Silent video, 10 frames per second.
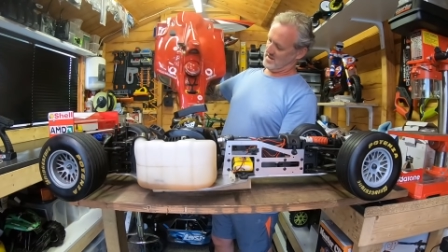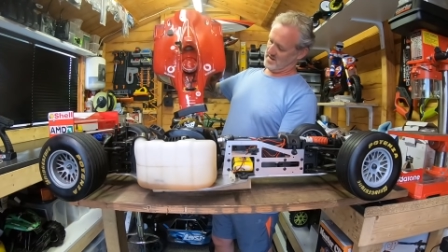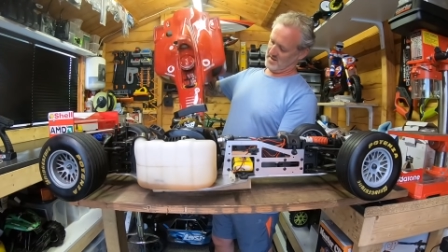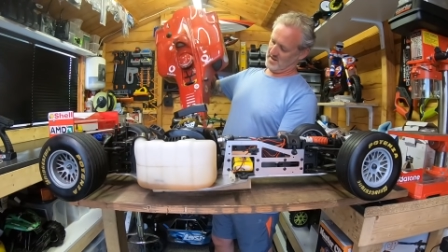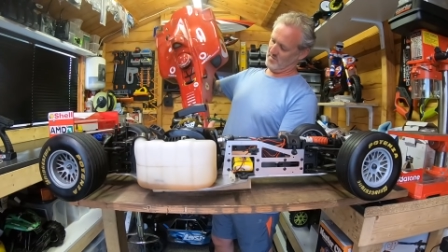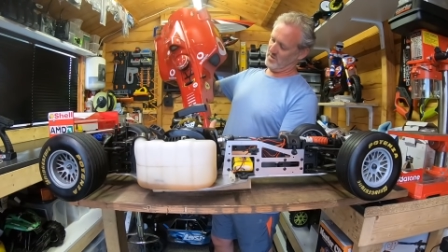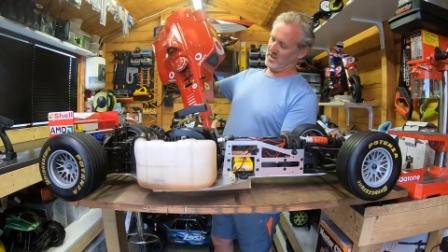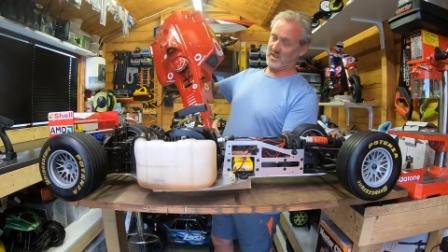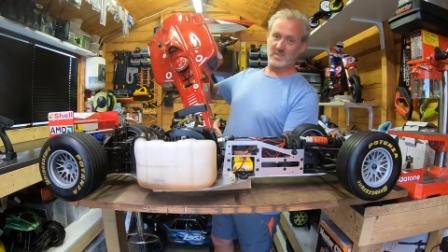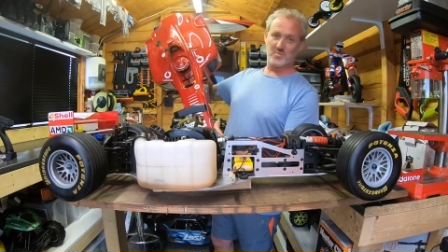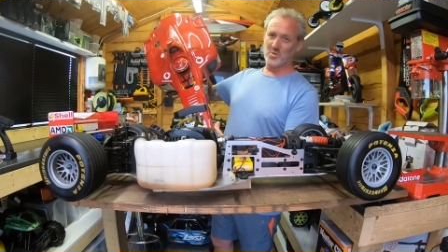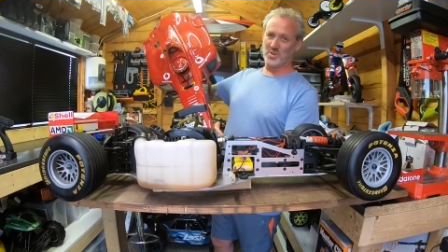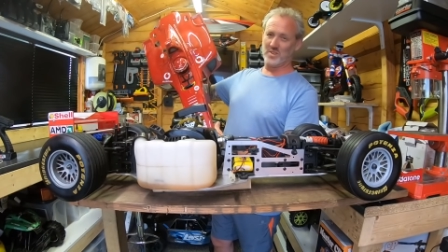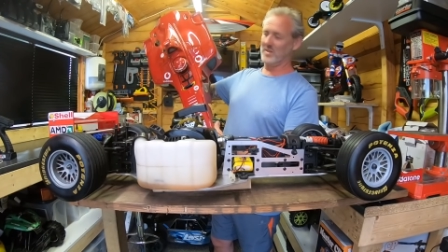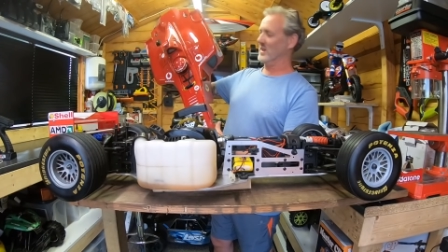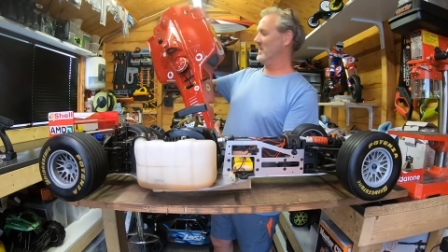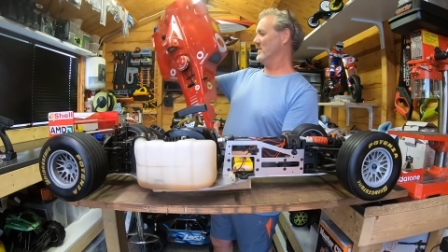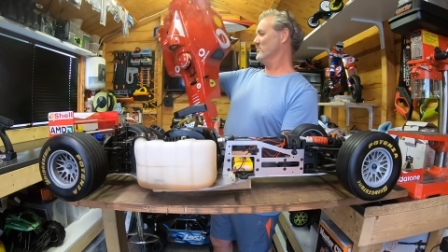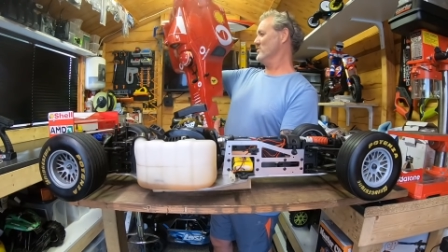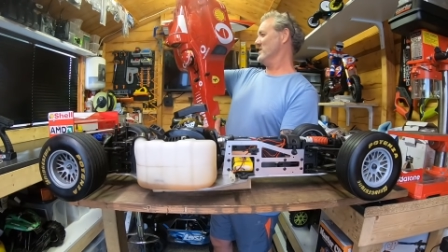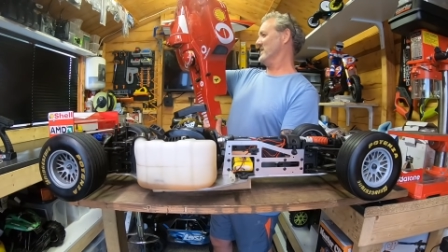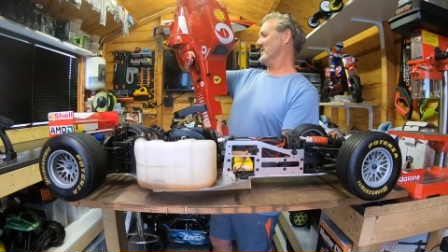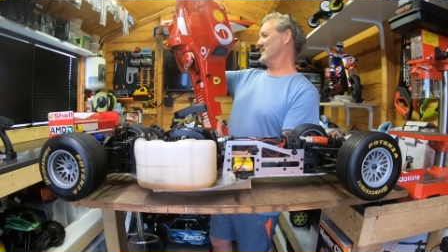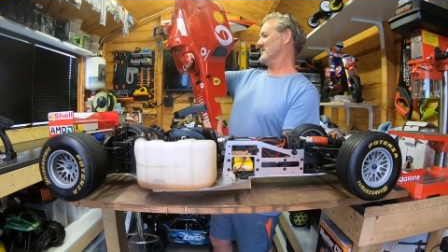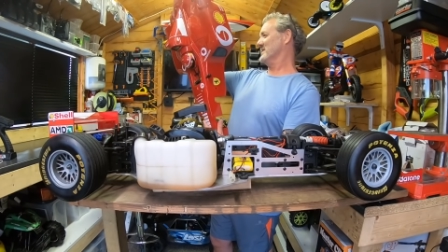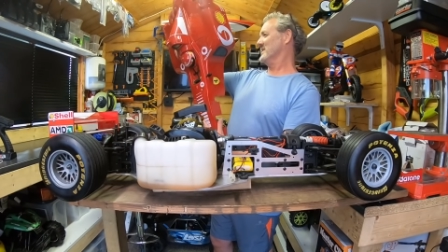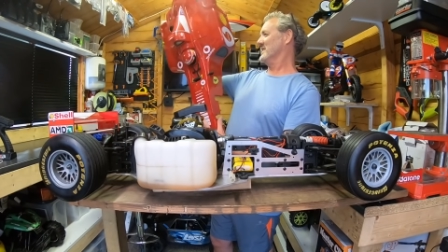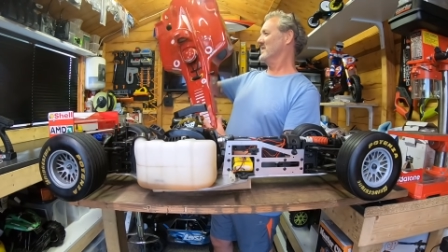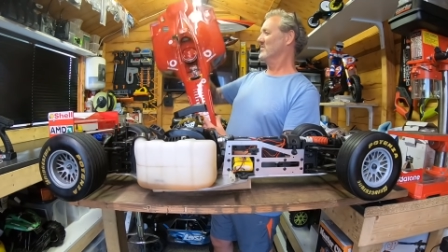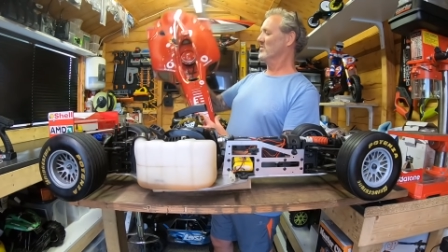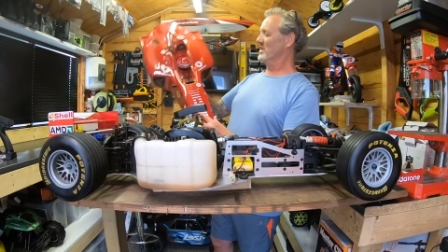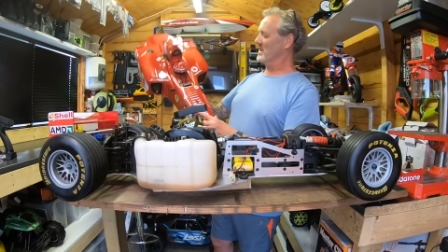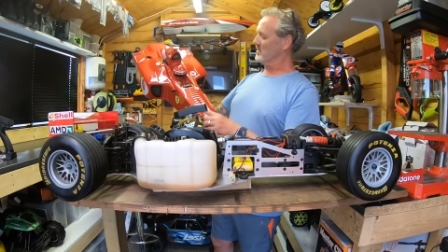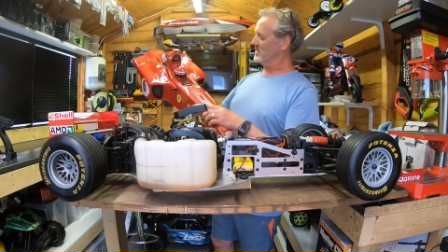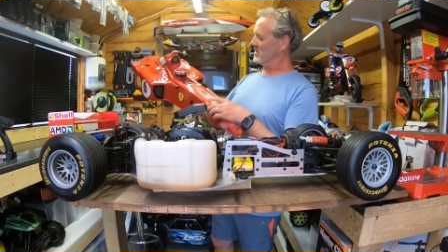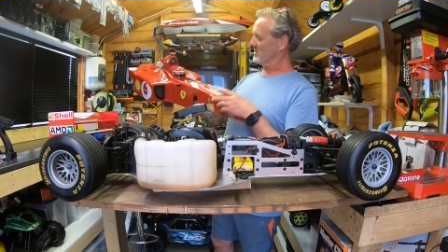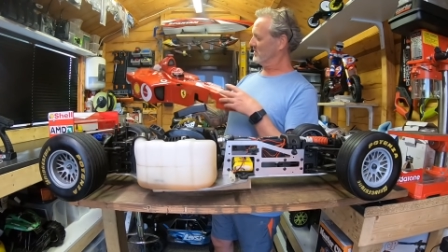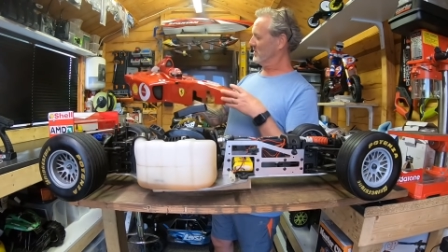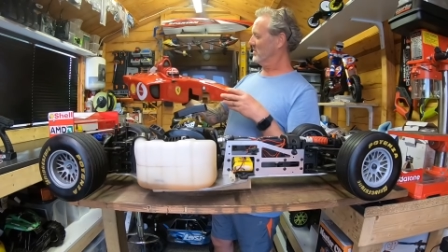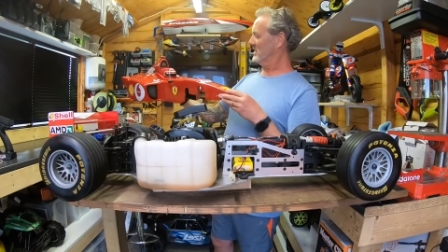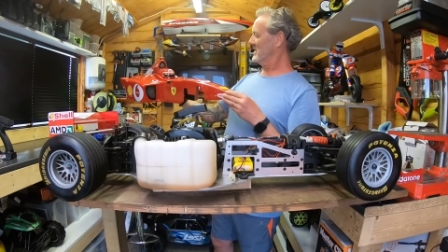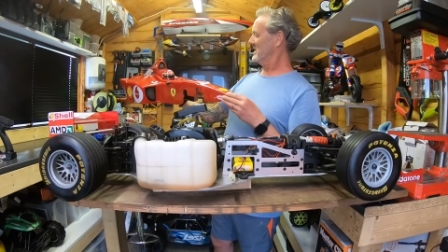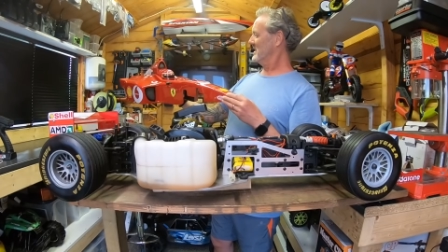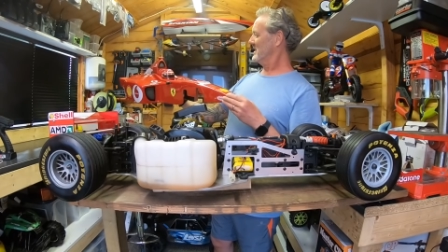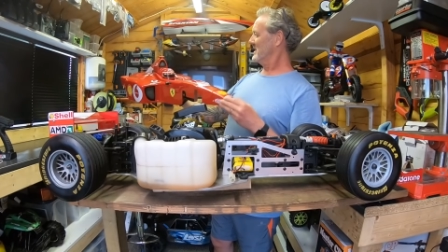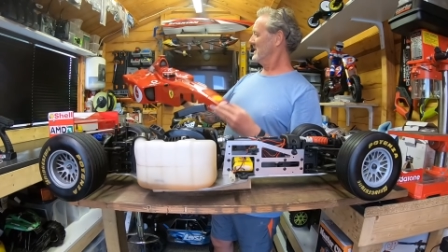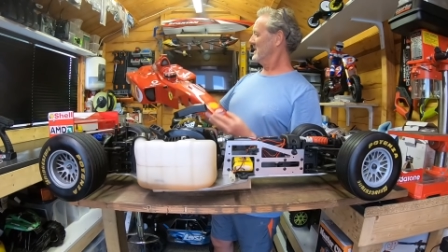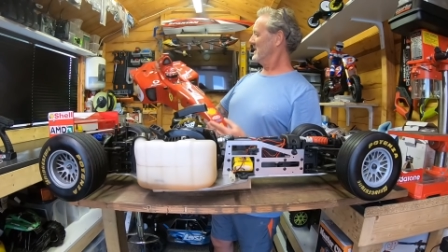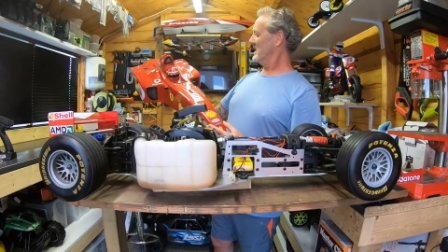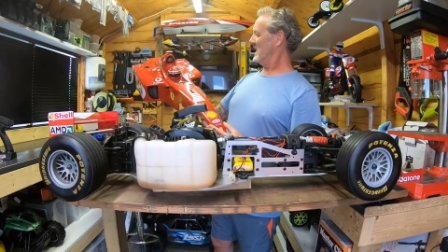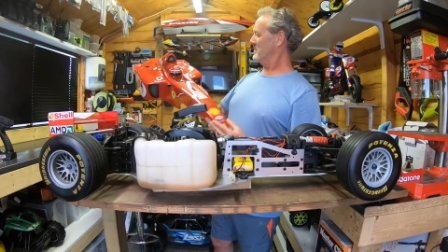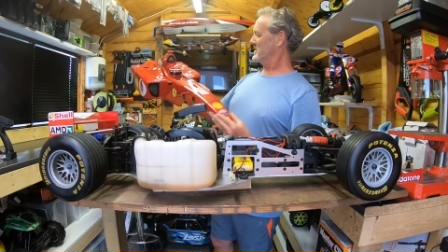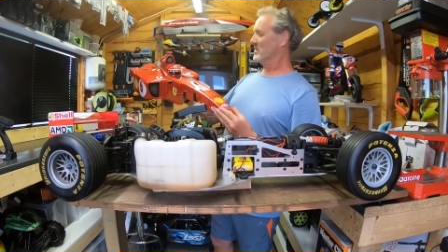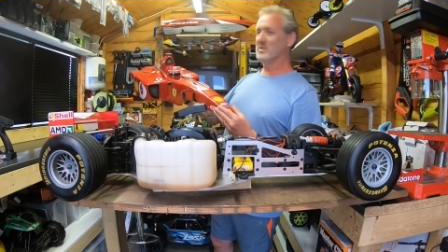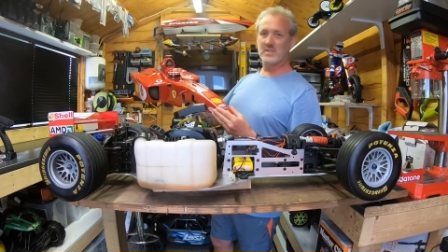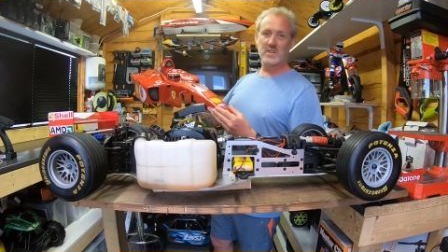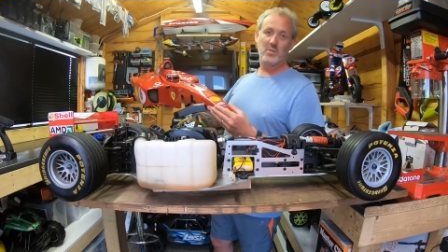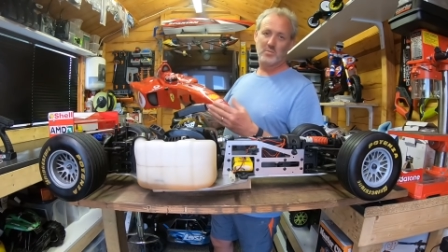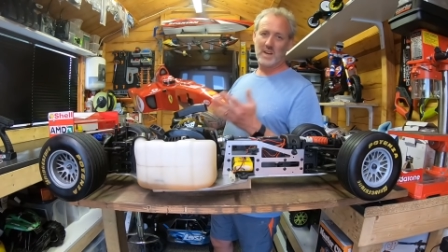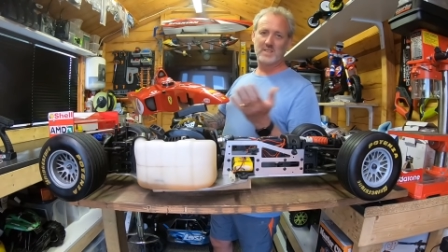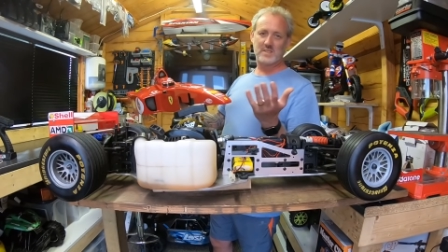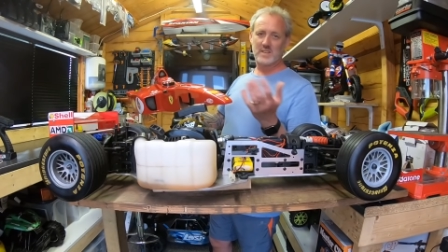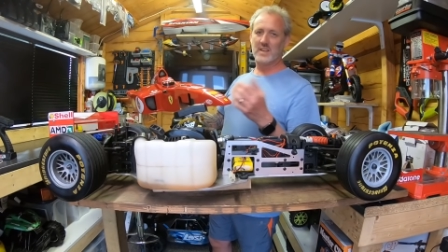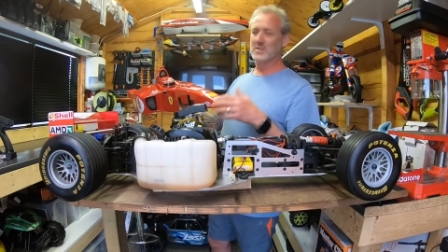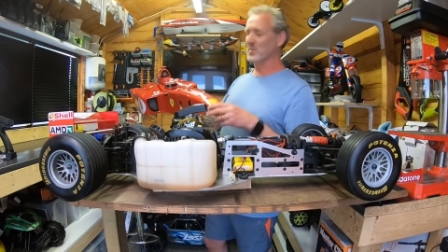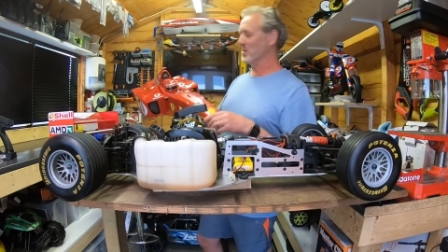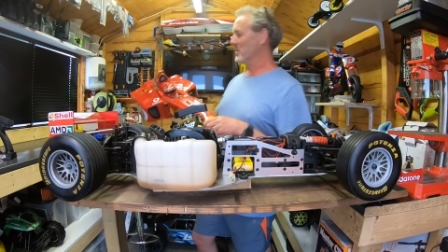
It really is a work of art. It really is. Really beautiful. Absolutely. Still, as I said, it's one of my